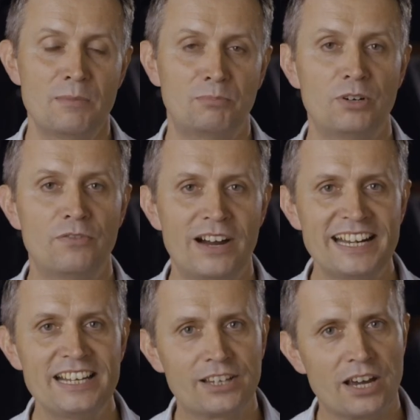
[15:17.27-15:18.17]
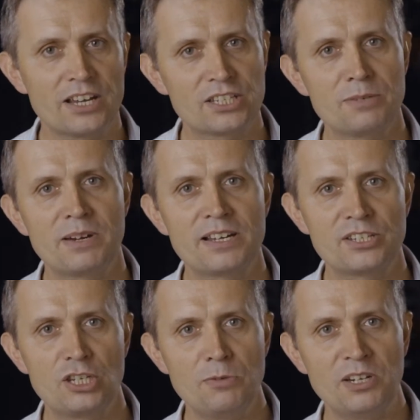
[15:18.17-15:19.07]
Providing
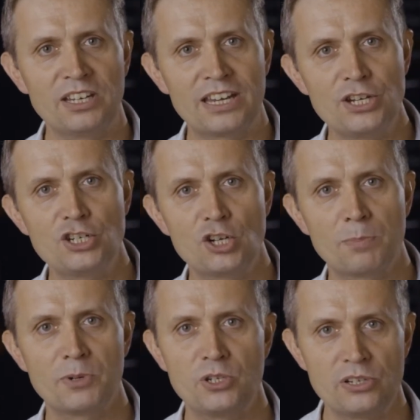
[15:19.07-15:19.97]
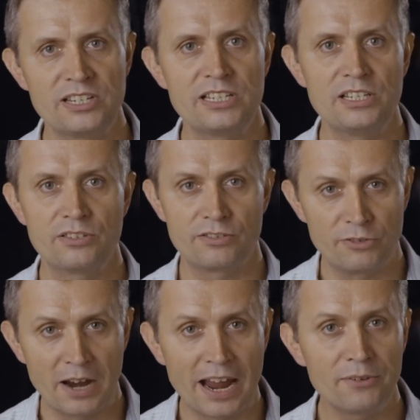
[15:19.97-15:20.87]
customized communication opportunities
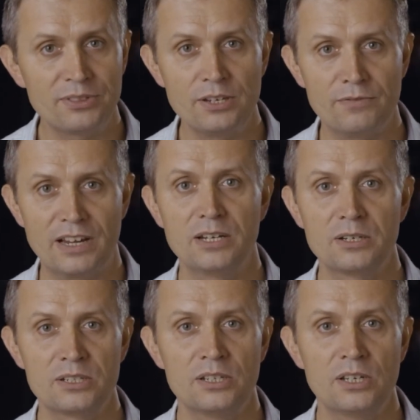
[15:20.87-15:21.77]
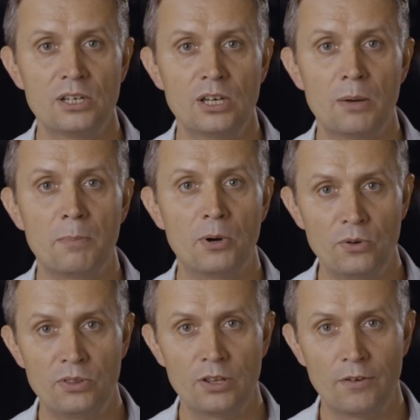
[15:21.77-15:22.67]
throughout the event,
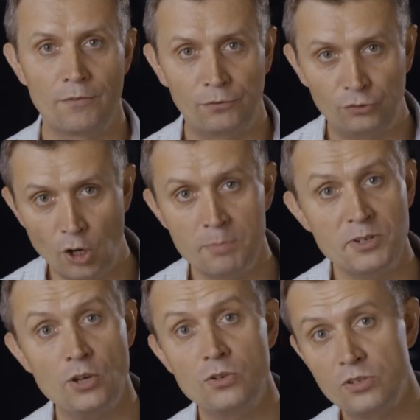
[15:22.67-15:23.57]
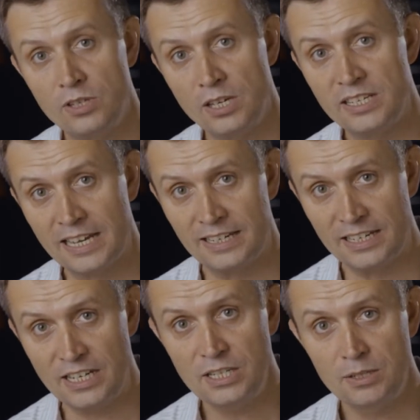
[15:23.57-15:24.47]
both from you to the
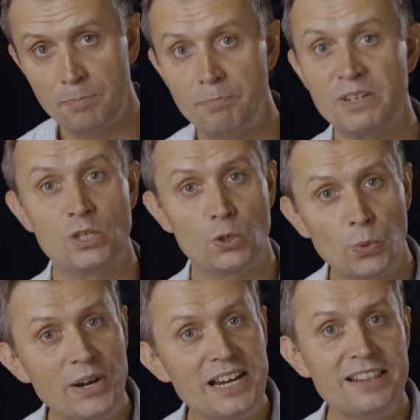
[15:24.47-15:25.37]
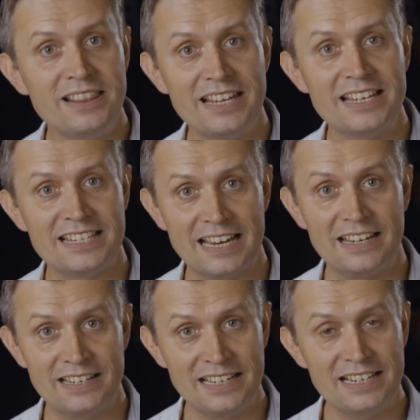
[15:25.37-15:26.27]
attendees, between the
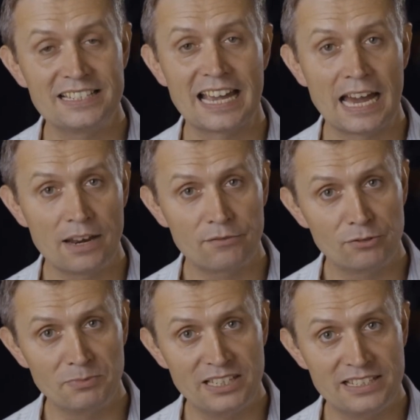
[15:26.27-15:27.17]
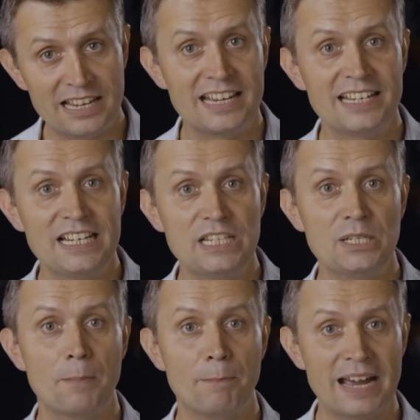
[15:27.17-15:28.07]
attendees, and from the attendees
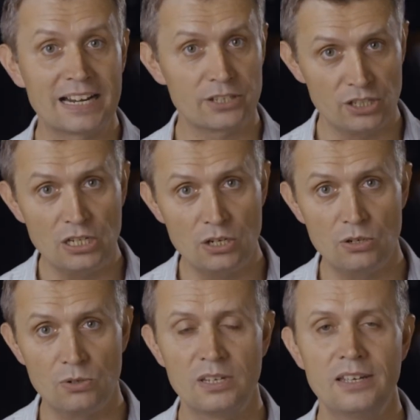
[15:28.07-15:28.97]
back to you,